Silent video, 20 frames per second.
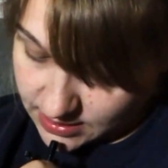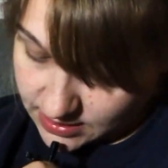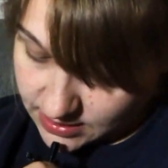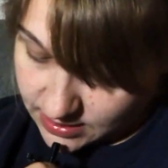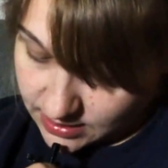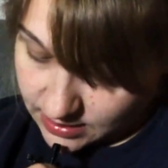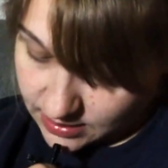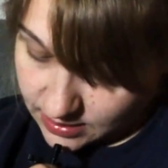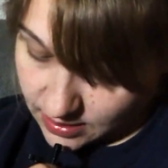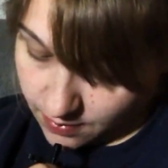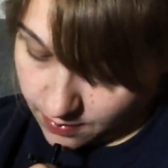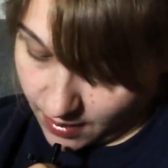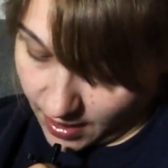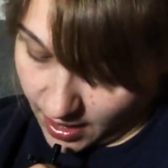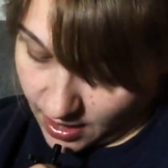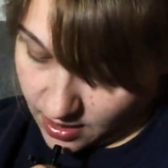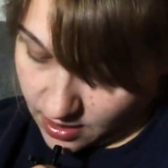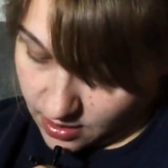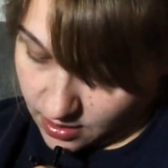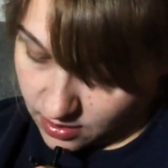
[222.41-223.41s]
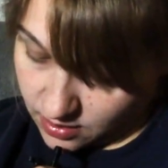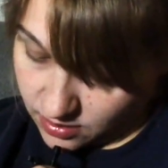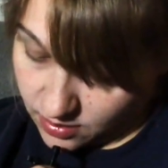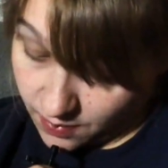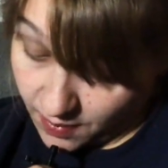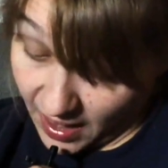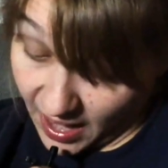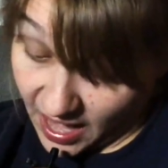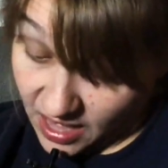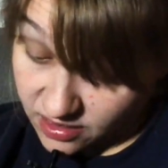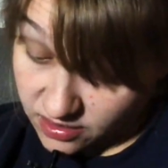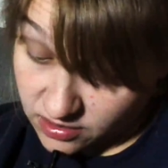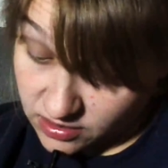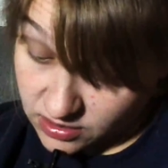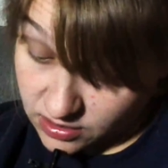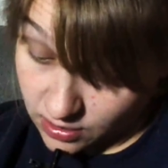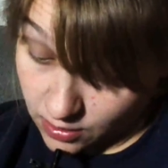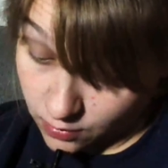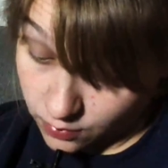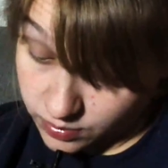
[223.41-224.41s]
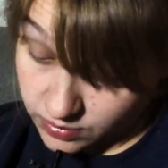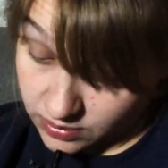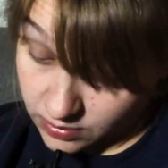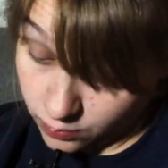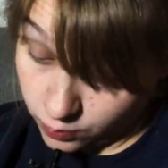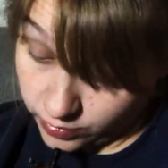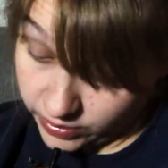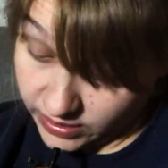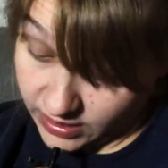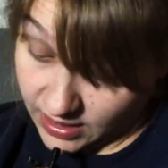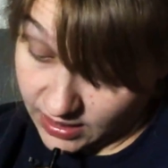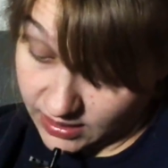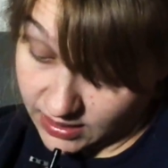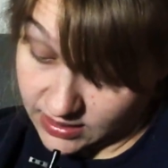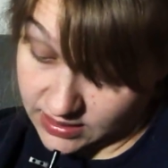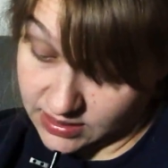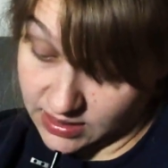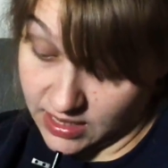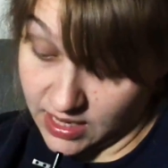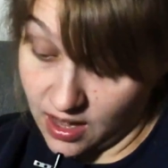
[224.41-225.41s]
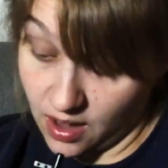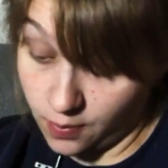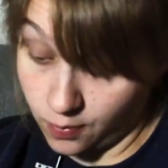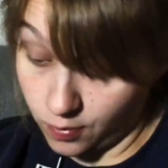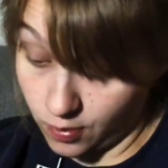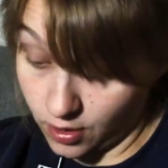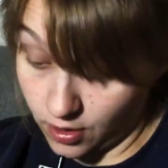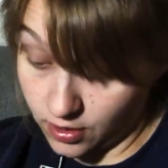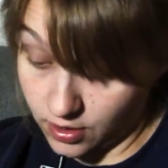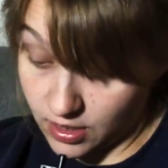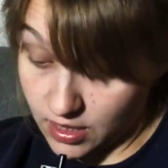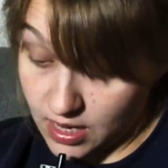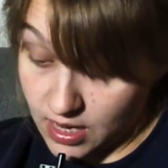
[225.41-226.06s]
The path sloped relentlessly upward,